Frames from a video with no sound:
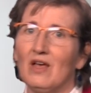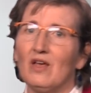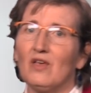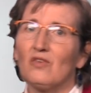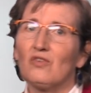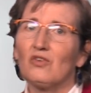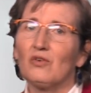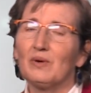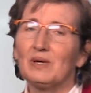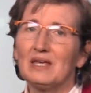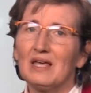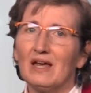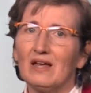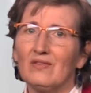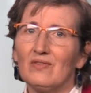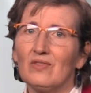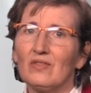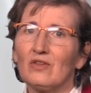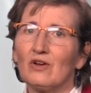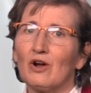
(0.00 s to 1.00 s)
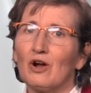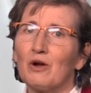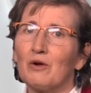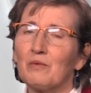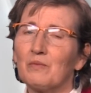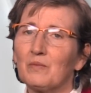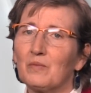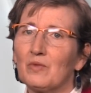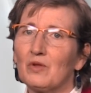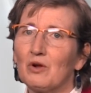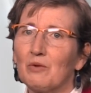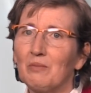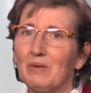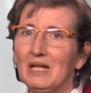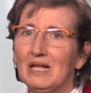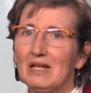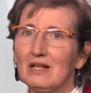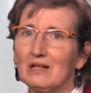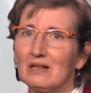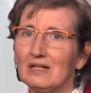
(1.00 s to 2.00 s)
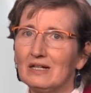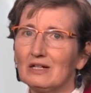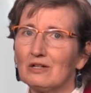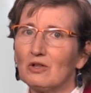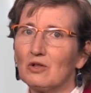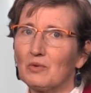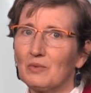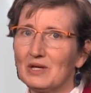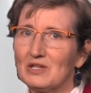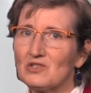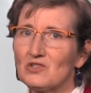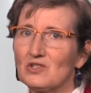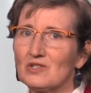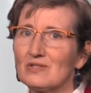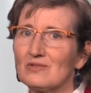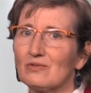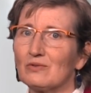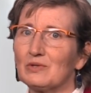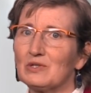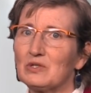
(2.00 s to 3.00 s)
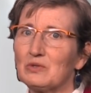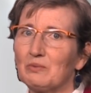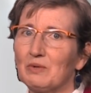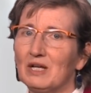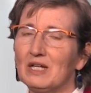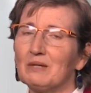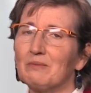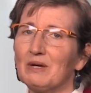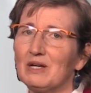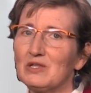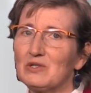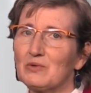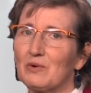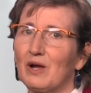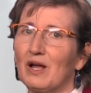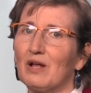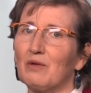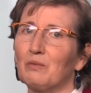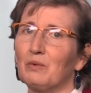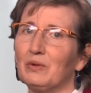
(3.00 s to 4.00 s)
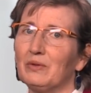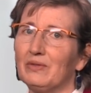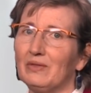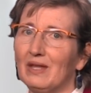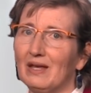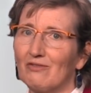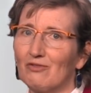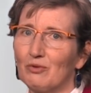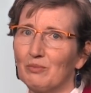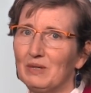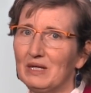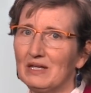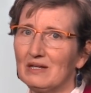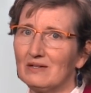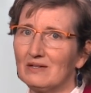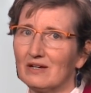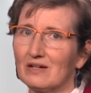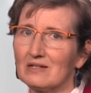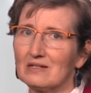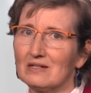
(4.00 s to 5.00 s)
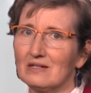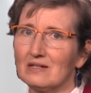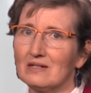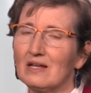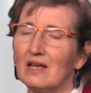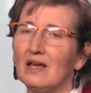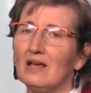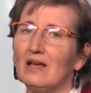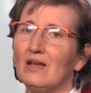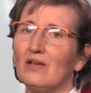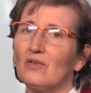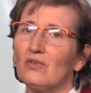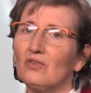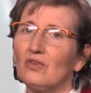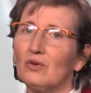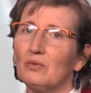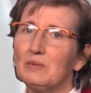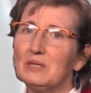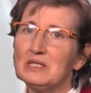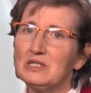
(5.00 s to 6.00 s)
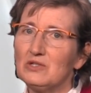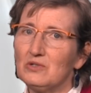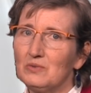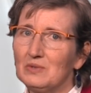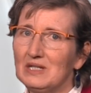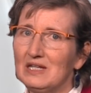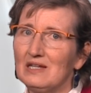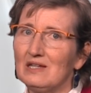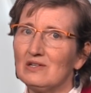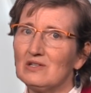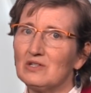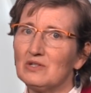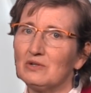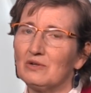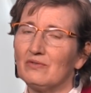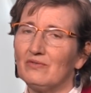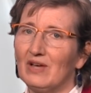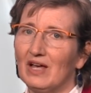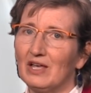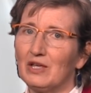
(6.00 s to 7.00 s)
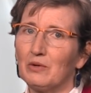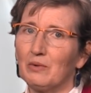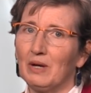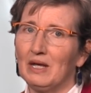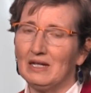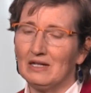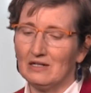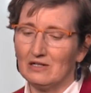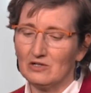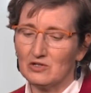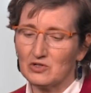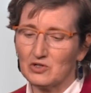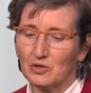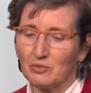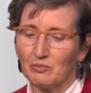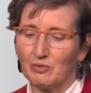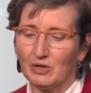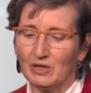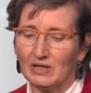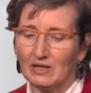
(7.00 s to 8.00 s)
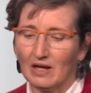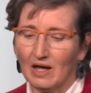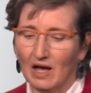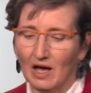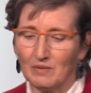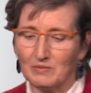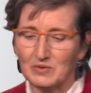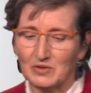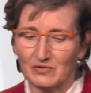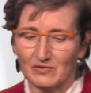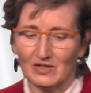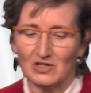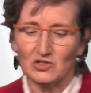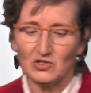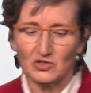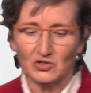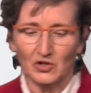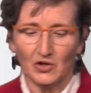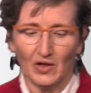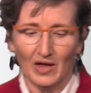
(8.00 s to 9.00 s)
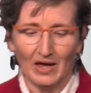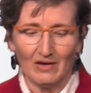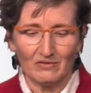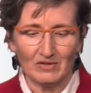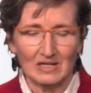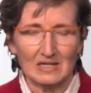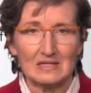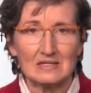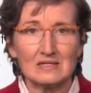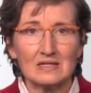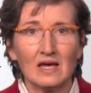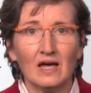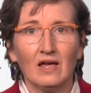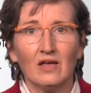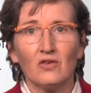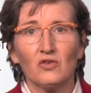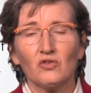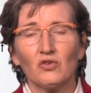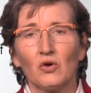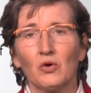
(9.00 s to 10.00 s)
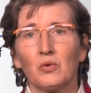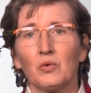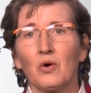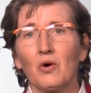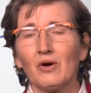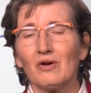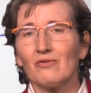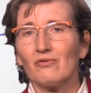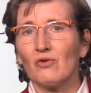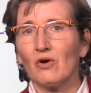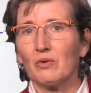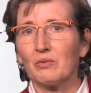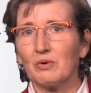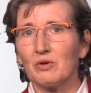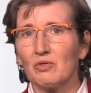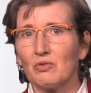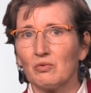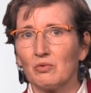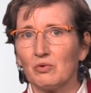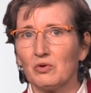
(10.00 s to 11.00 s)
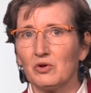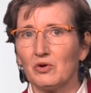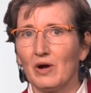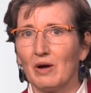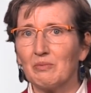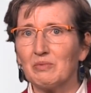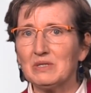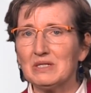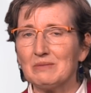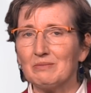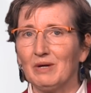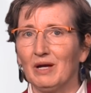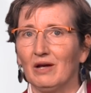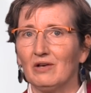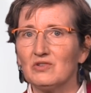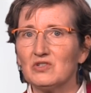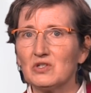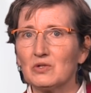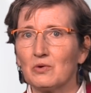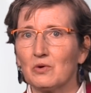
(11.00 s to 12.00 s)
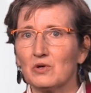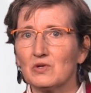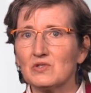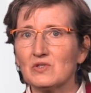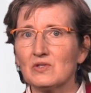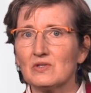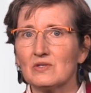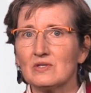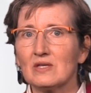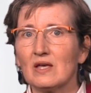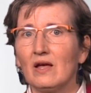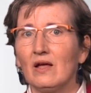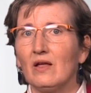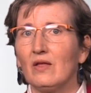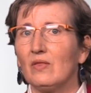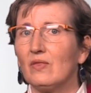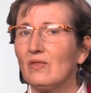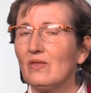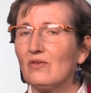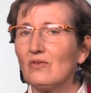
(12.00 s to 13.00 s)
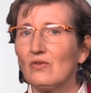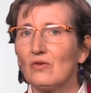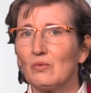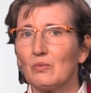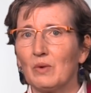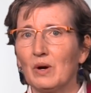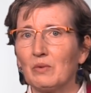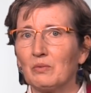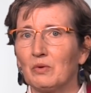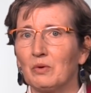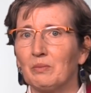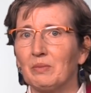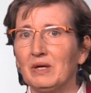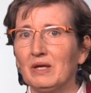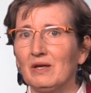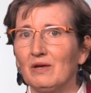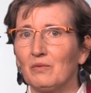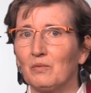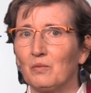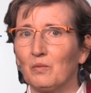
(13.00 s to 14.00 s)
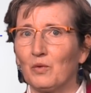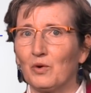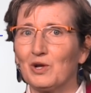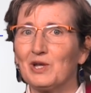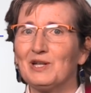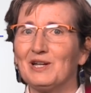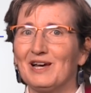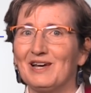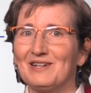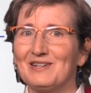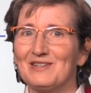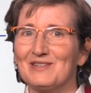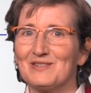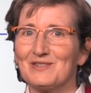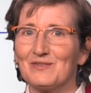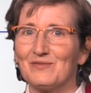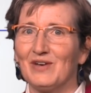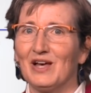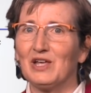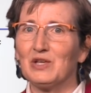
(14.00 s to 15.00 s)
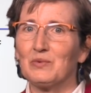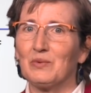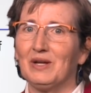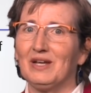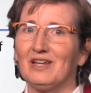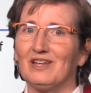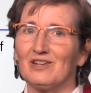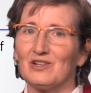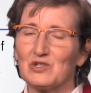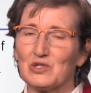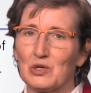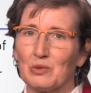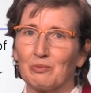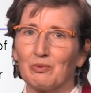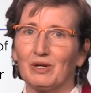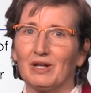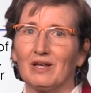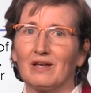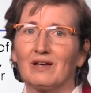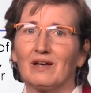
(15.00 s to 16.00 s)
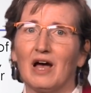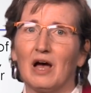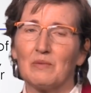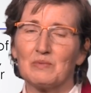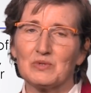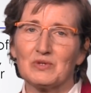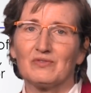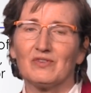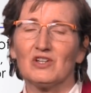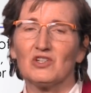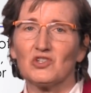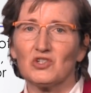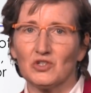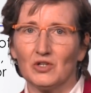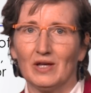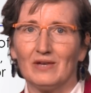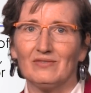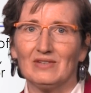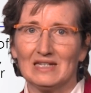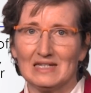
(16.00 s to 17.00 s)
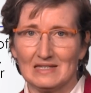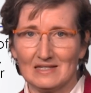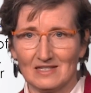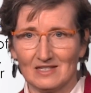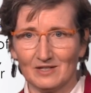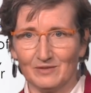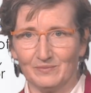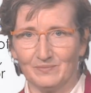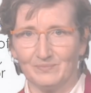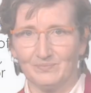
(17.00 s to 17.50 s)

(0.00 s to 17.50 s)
So again, there are many clinical questions for which a randomized trial will never be conducted. So we do need to evaluate and interpret observational evidence. So going forward through your epidemiology courses, this is what we'll be working on, is evaluating and interpreting observational evidence.